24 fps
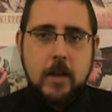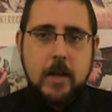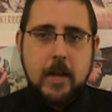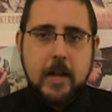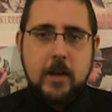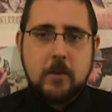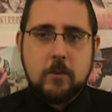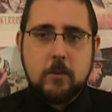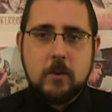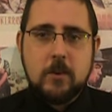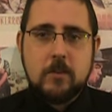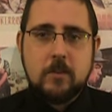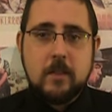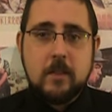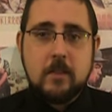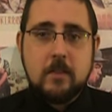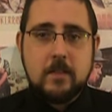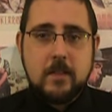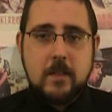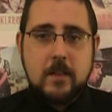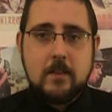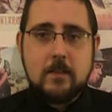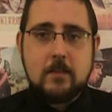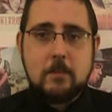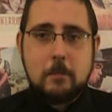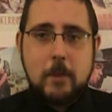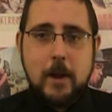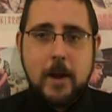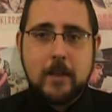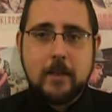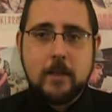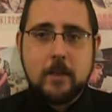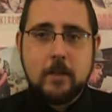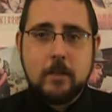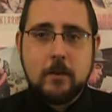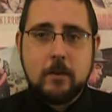It was in this May
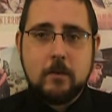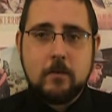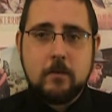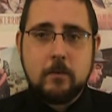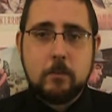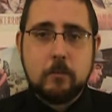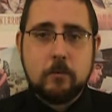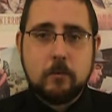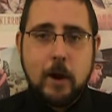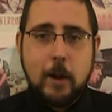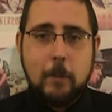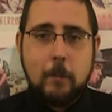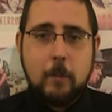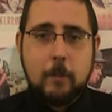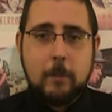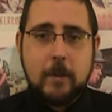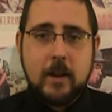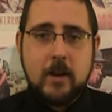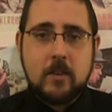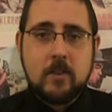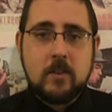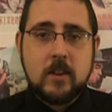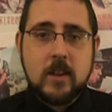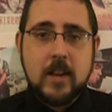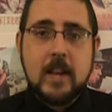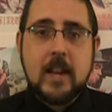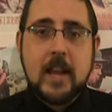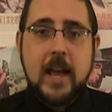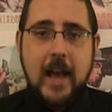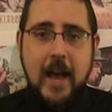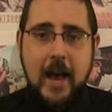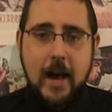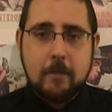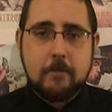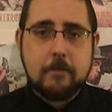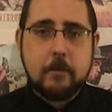that their subscriber base hit
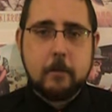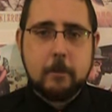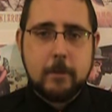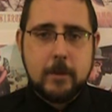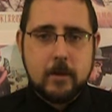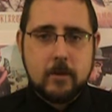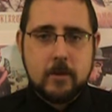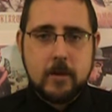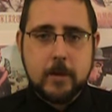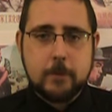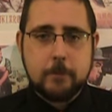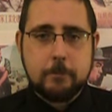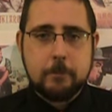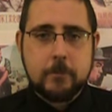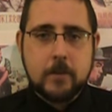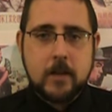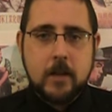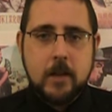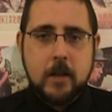500,000.